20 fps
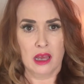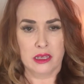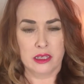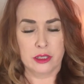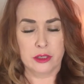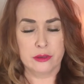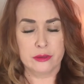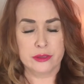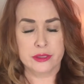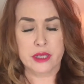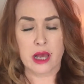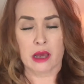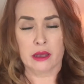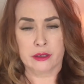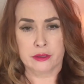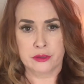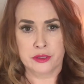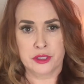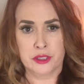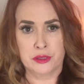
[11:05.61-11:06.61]
use
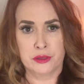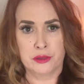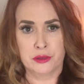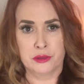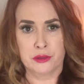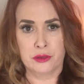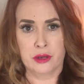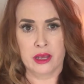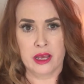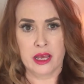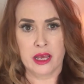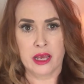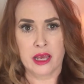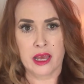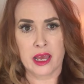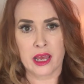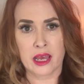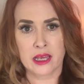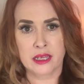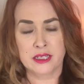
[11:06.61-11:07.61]
auto-tune,
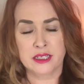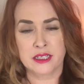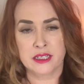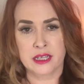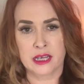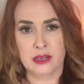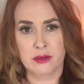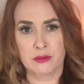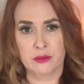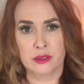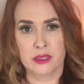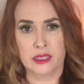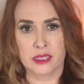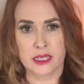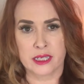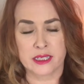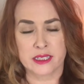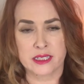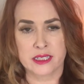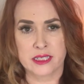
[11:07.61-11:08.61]
and they
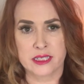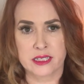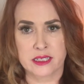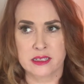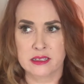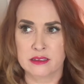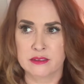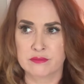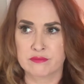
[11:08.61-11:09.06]
release,